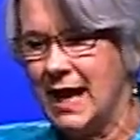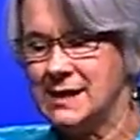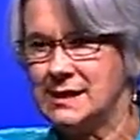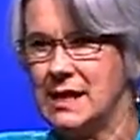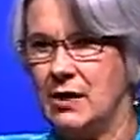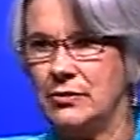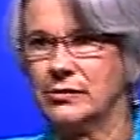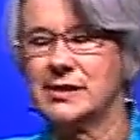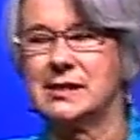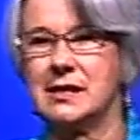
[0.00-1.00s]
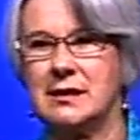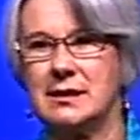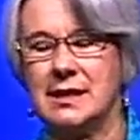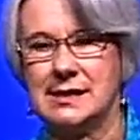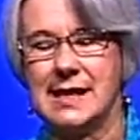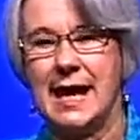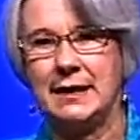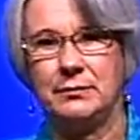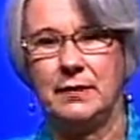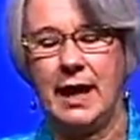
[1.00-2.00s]
And so you'll see this
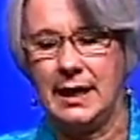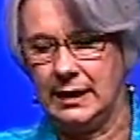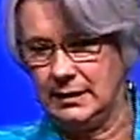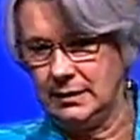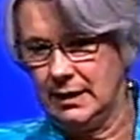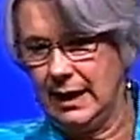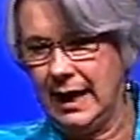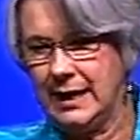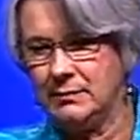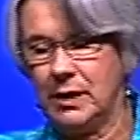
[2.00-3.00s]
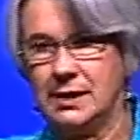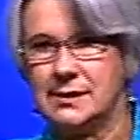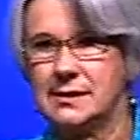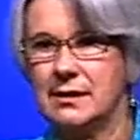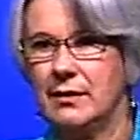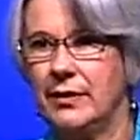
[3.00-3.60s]
in 8 months,